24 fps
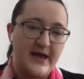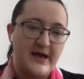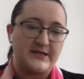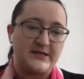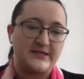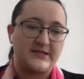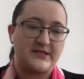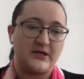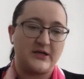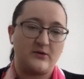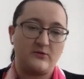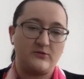
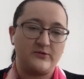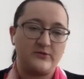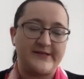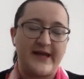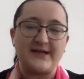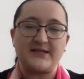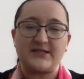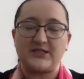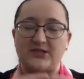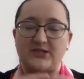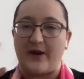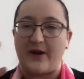So
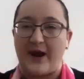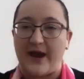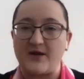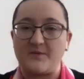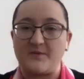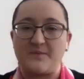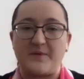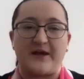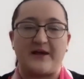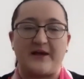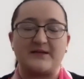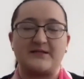that's great
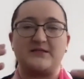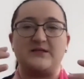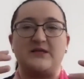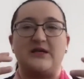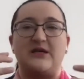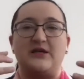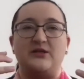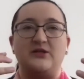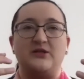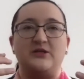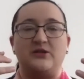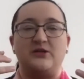because
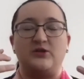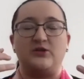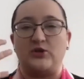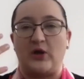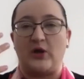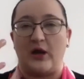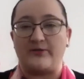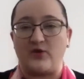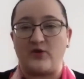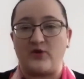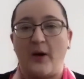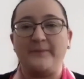in
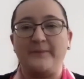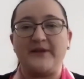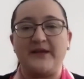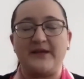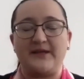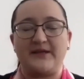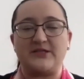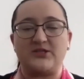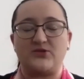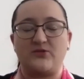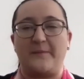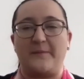adopting
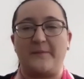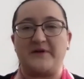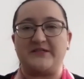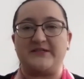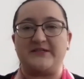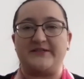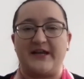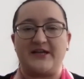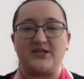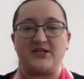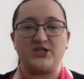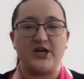this
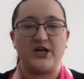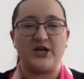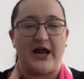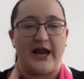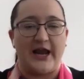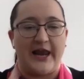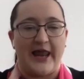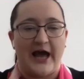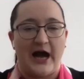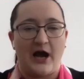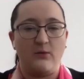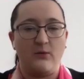representation
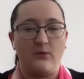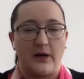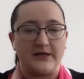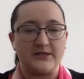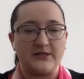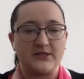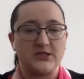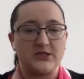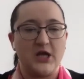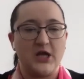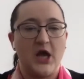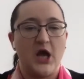allow
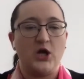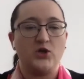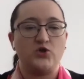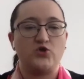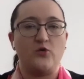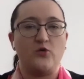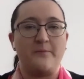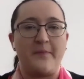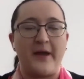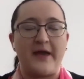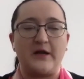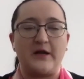us to
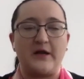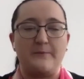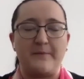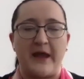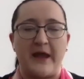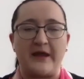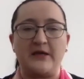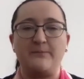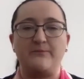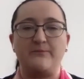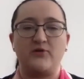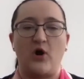make
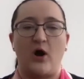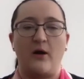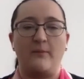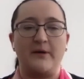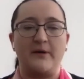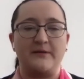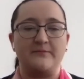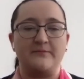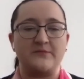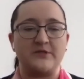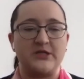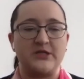many
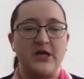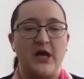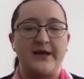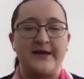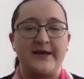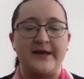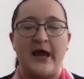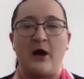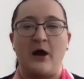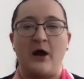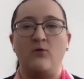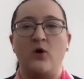problems
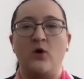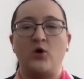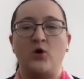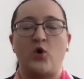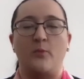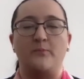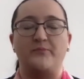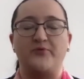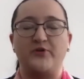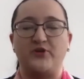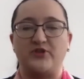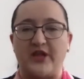now
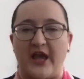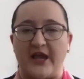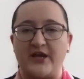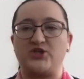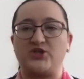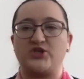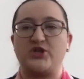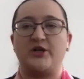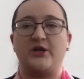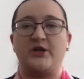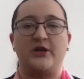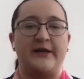
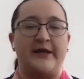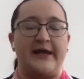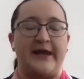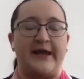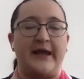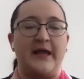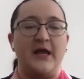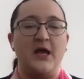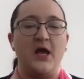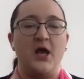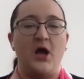computationally